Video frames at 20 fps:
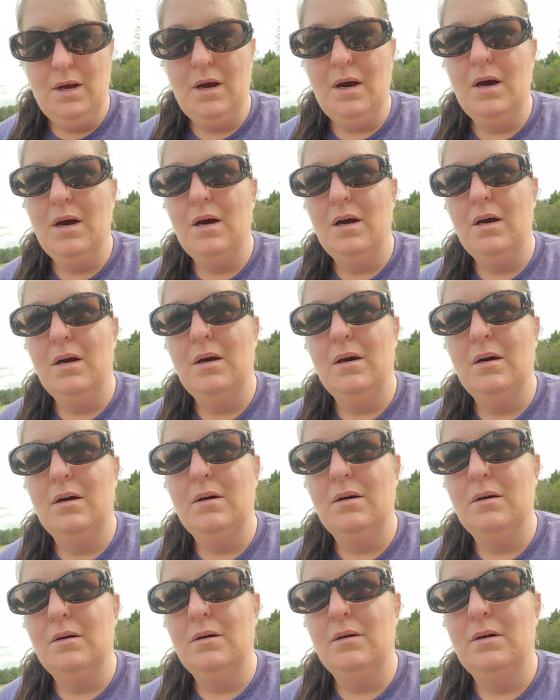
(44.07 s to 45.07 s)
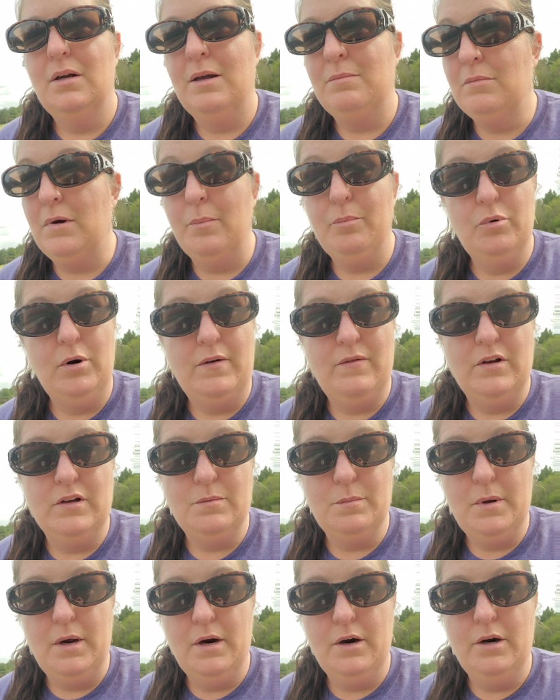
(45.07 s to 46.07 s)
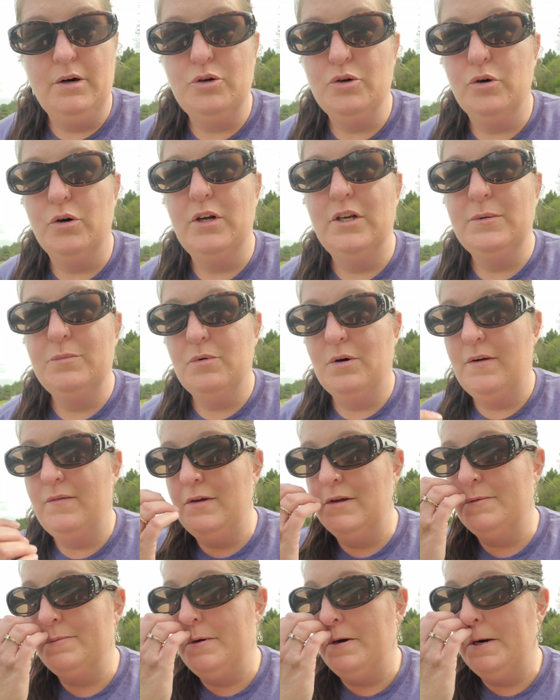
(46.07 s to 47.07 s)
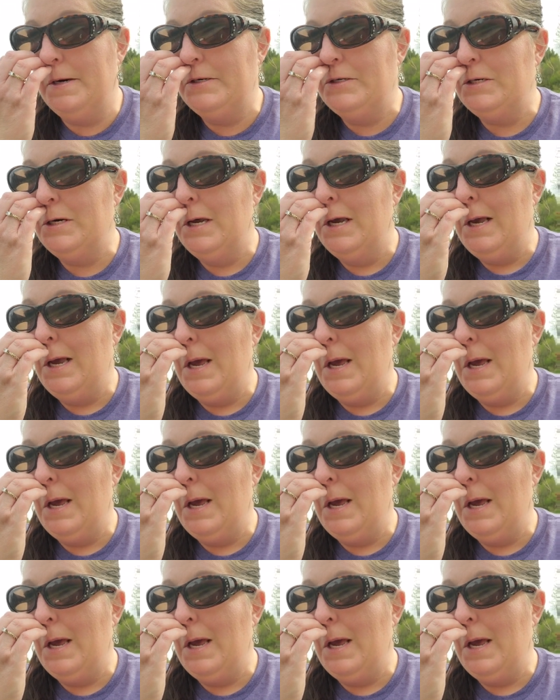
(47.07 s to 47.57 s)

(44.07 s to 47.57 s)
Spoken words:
in my previous marriage or his previous marriage,